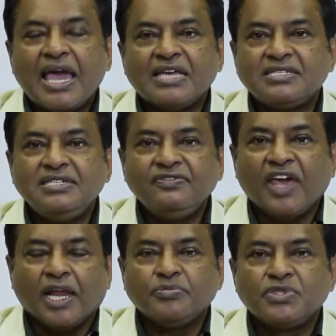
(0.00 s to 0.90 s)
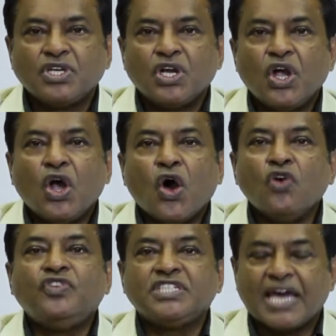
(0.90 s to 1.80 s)
has developed
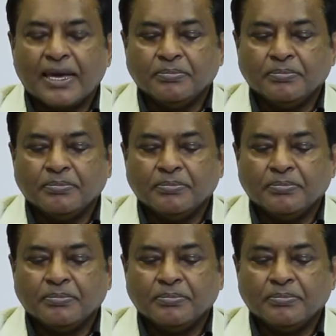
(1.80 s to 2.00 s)
over time.